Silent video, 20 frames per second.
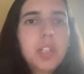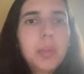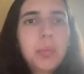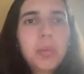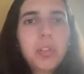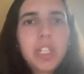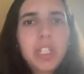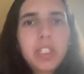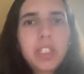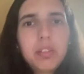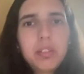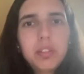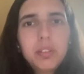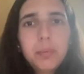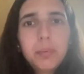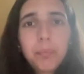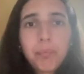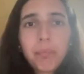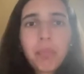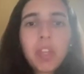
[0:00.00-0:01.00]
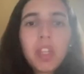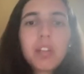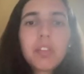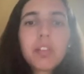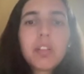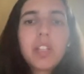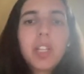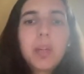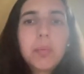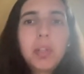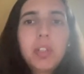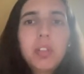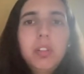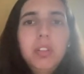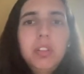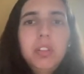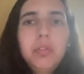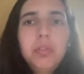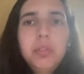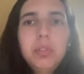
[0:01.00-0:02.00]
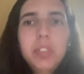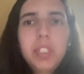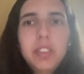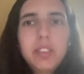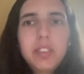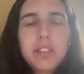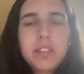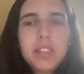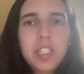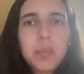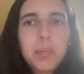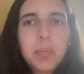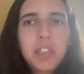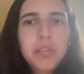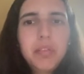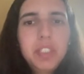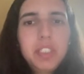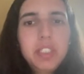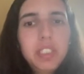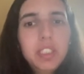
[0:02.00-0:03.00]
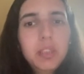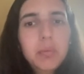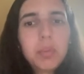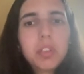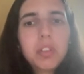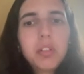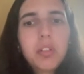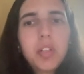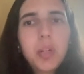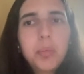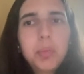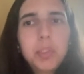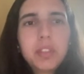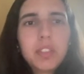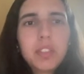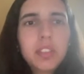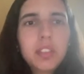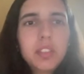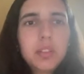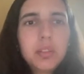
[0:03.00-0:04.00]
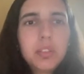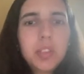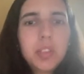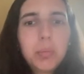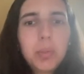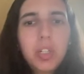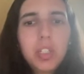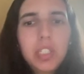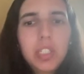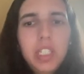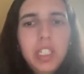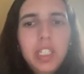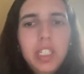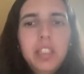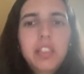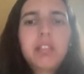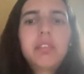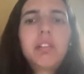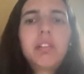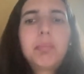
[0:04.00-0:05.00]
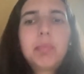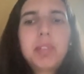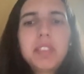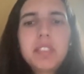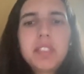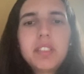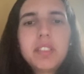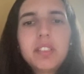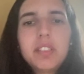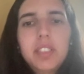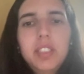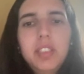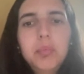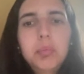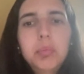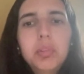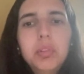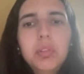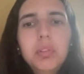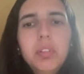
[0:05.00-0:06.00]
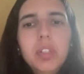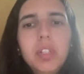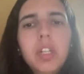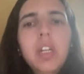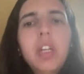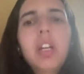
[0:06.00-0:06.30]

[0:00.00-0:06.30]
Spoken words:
Double et al. So they model the full data set by fitting one copula to the body, here represented in blue,